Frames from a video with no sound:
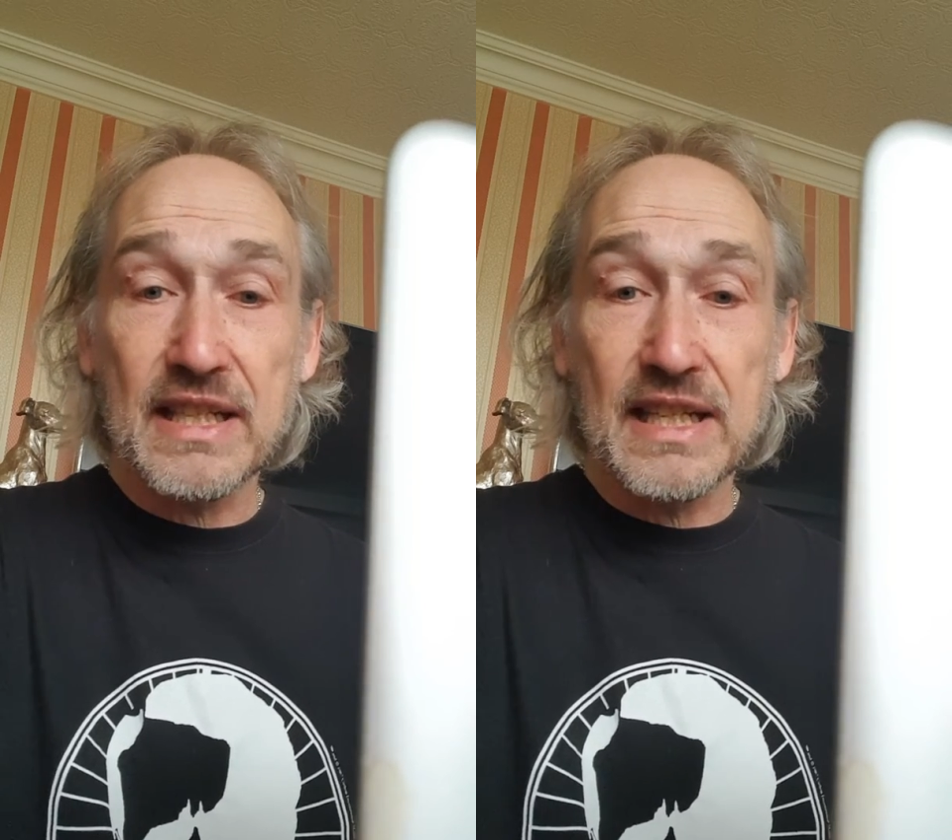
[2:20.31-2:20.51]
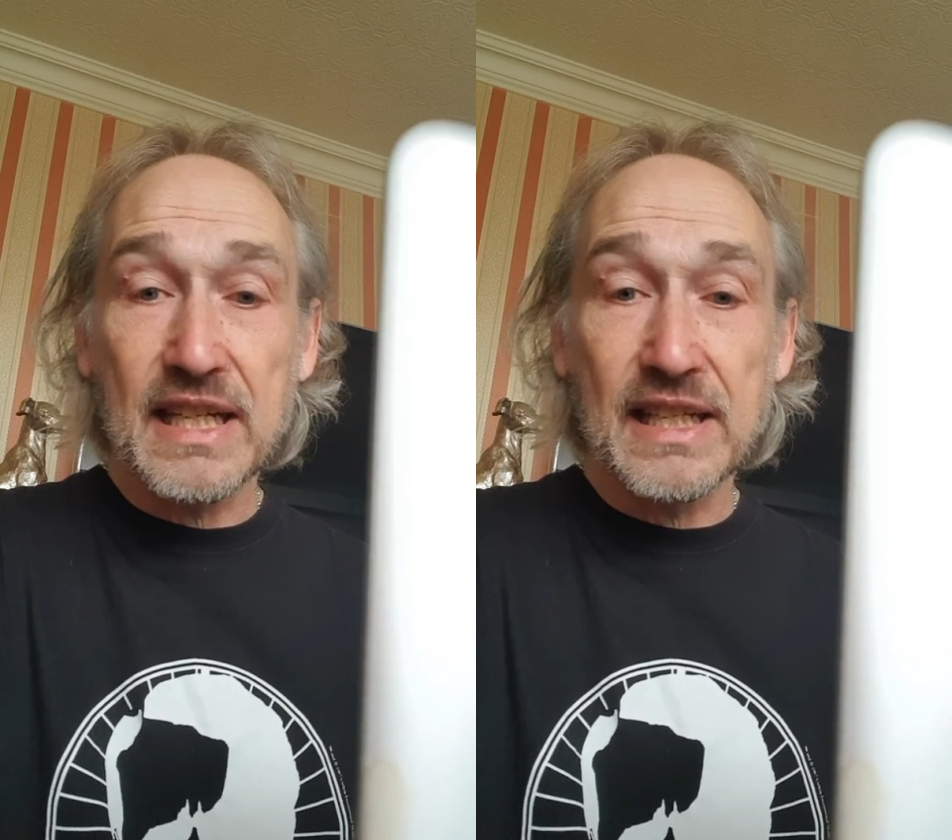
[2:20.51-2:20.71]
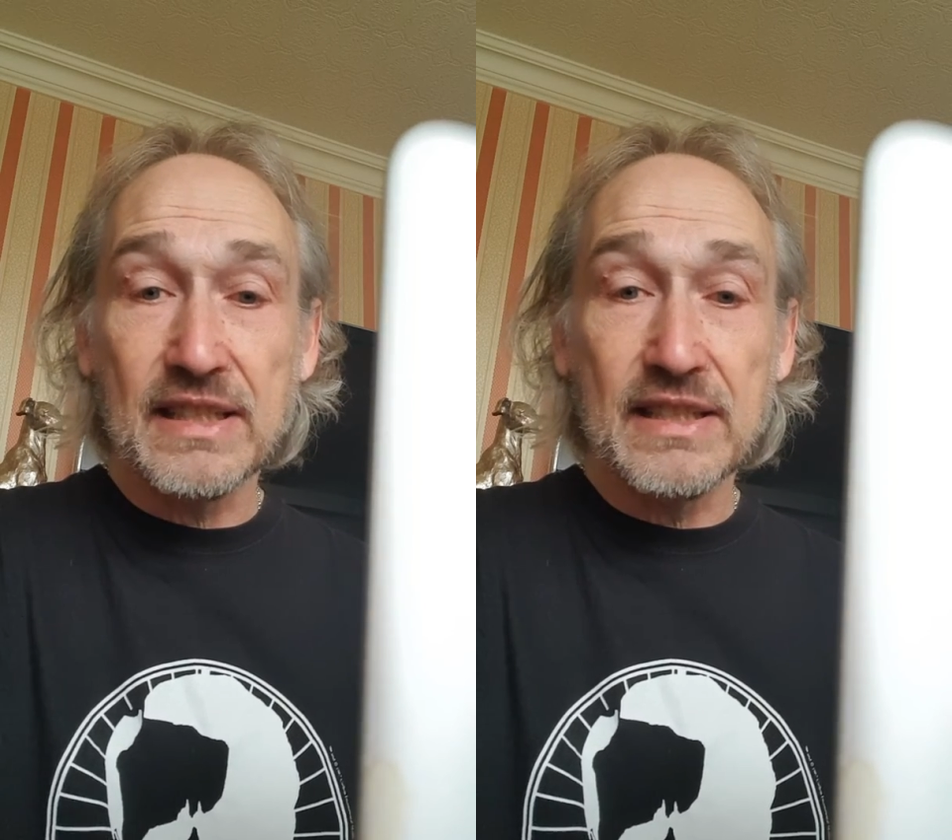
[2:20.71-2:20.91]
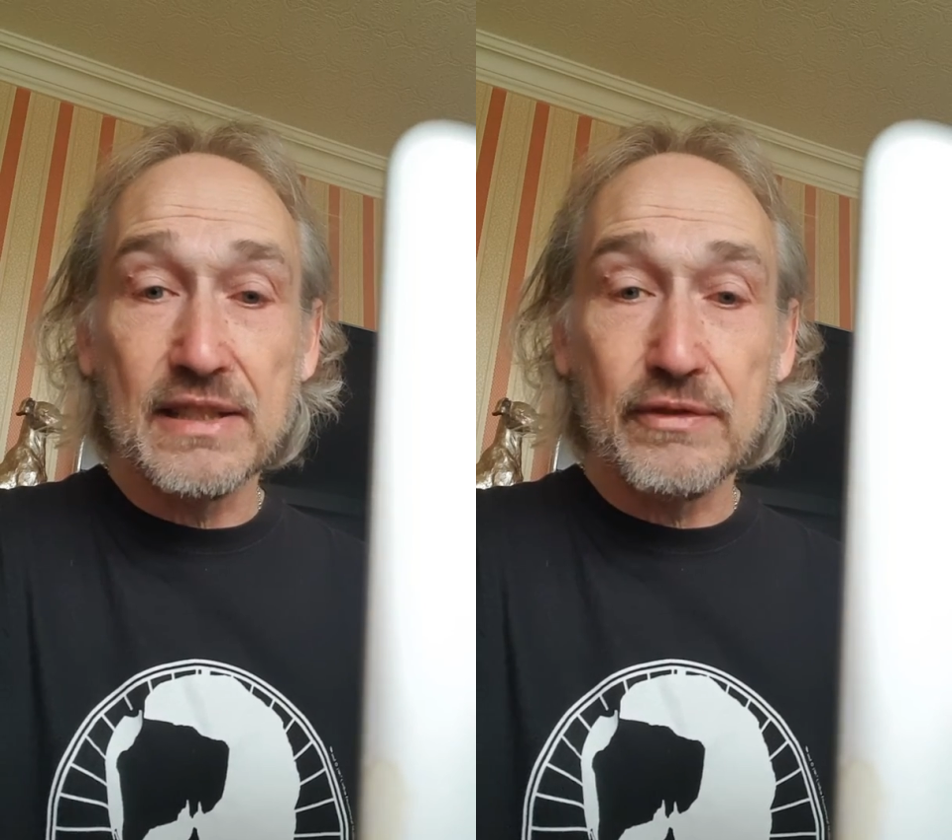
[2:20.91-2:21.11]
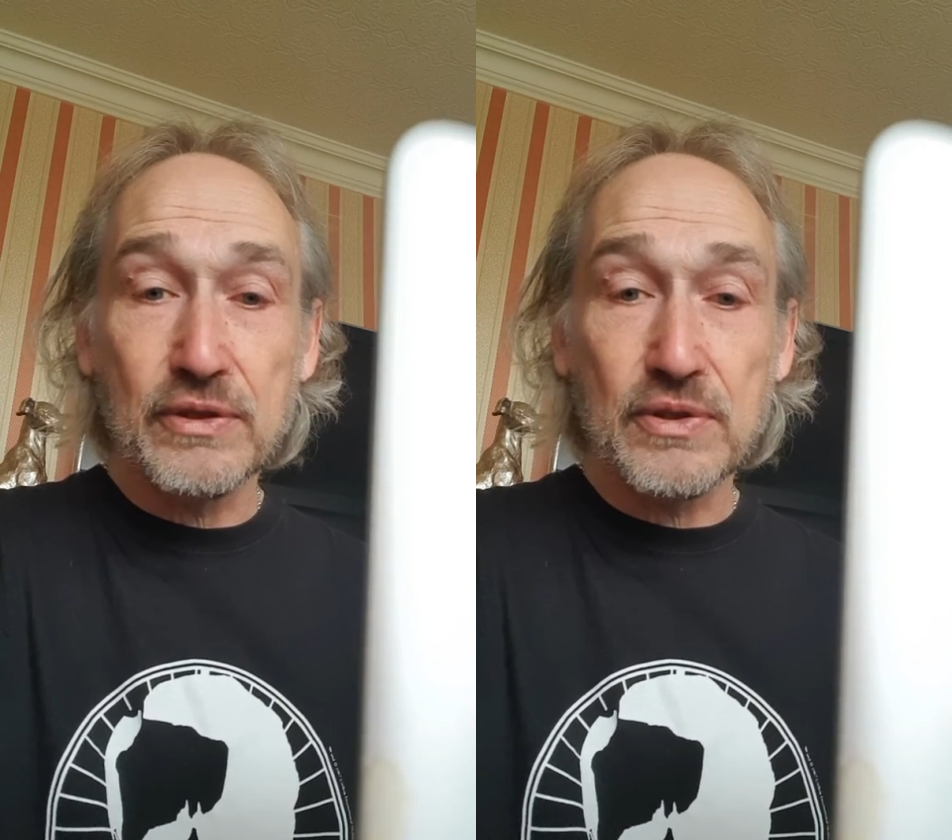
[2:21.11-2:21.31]
they can in a
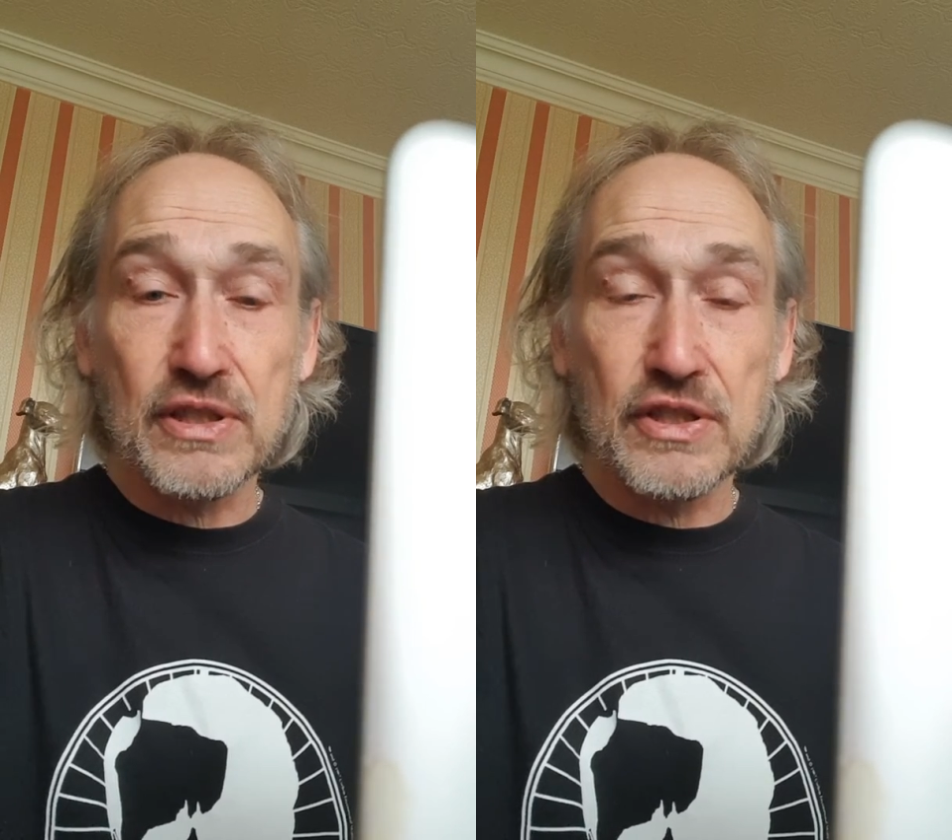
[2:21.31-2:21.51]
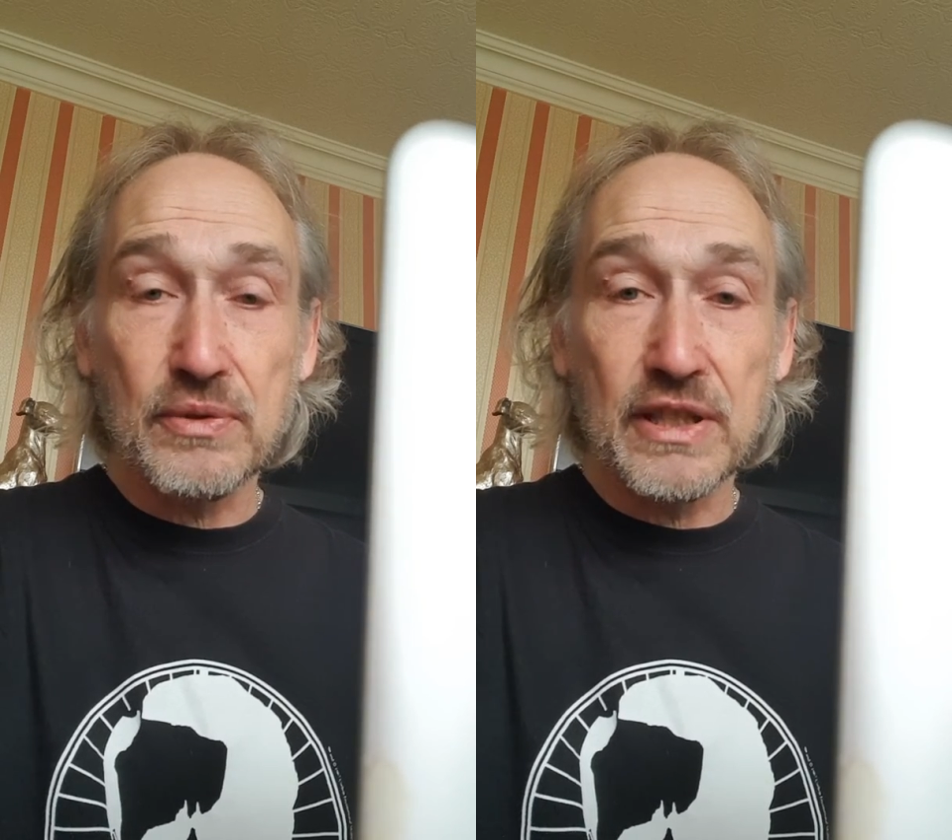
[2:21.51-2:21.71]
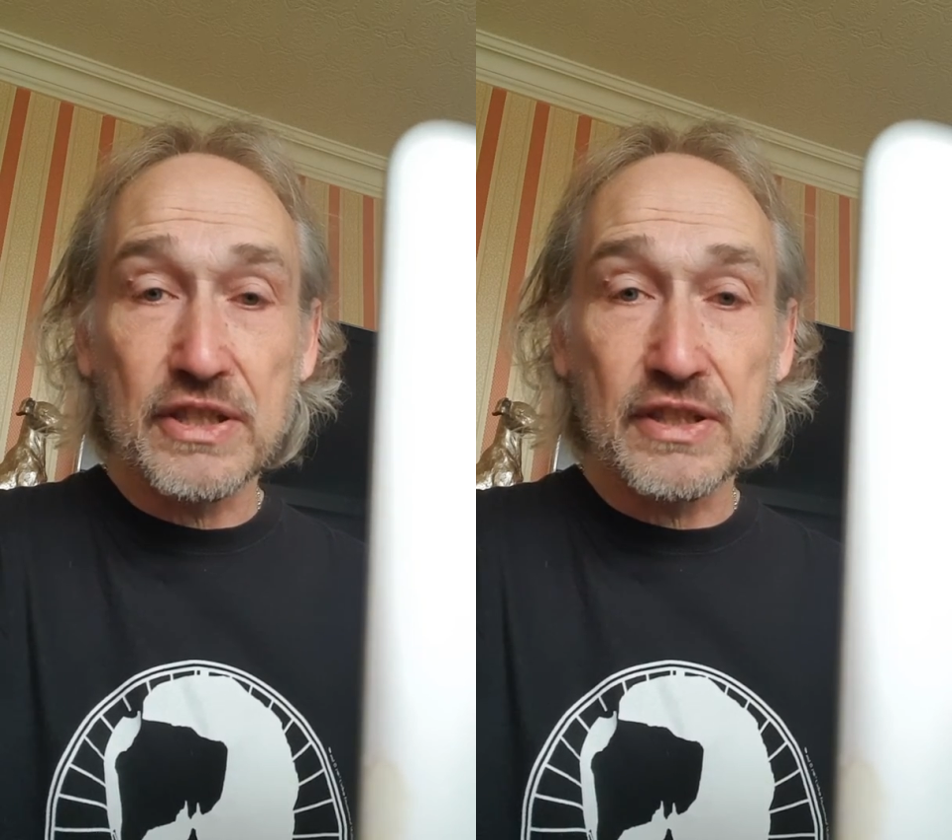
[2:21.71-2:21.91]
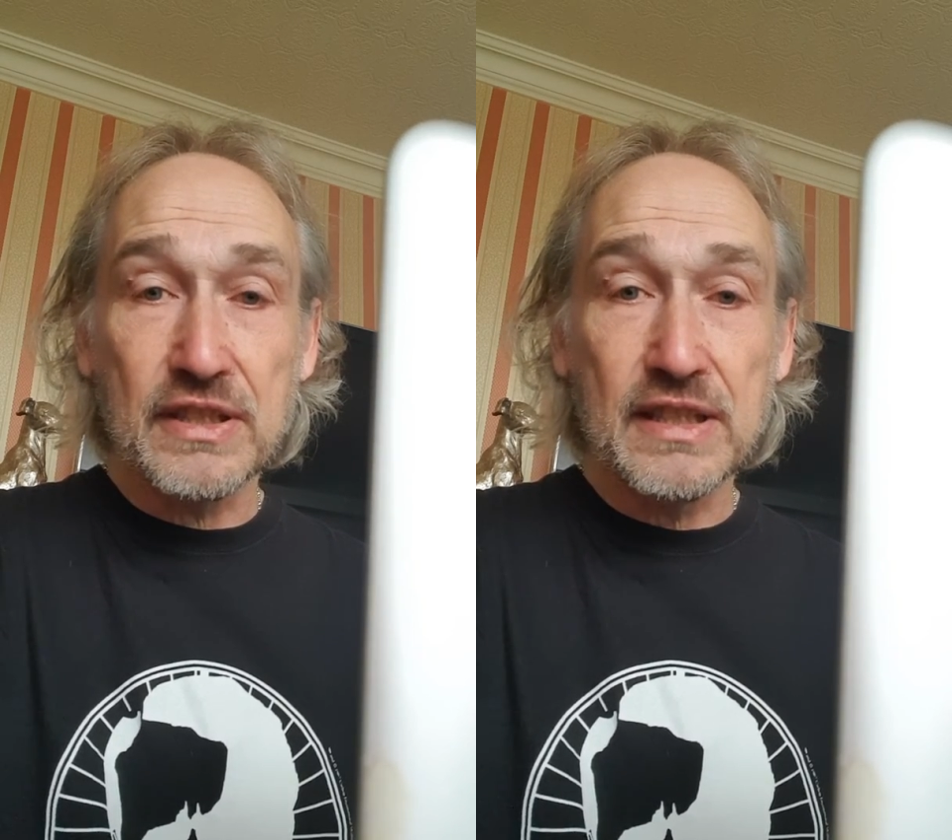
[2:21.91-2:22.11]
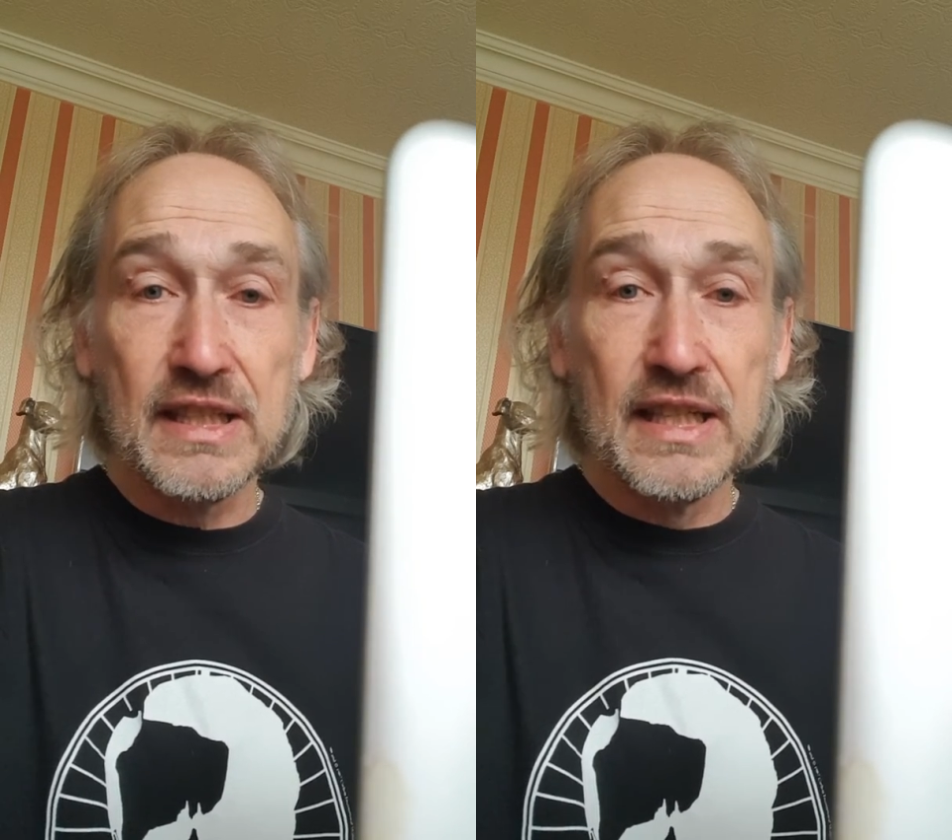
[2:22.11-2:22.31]
difficult situation.